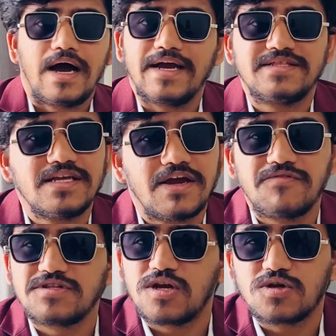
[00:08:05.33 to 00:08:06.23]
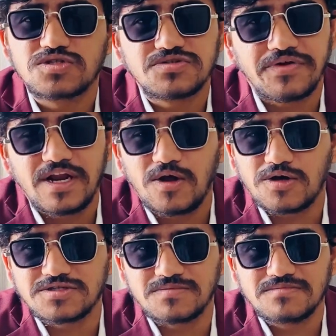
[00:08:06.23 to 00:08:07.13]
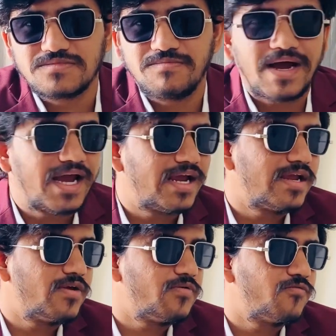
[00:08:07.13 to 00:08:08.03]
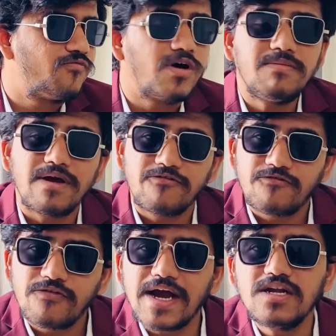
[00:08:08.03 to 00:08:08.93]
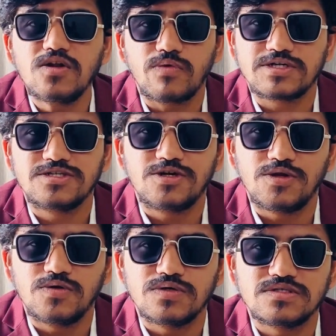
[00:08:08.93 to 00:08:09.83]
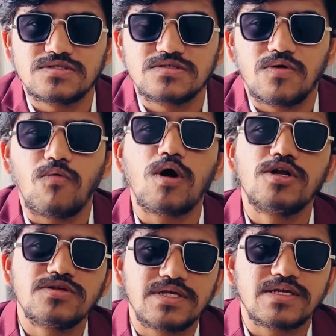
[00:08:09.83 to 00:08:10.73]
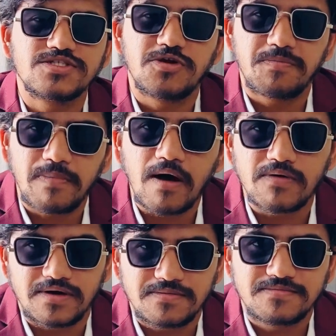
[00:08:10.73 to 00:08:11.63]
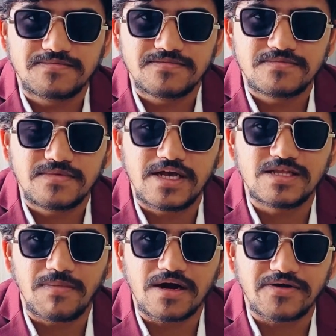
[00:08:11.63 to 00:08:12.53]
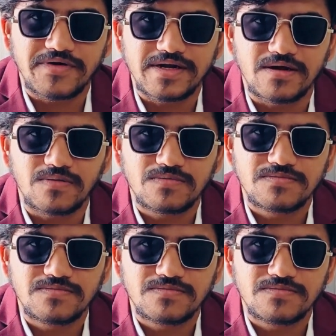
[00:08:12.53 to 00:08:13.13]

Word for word: I think everything looks really awesome. My one, my final question to you is, what do you think is your power in the market right now?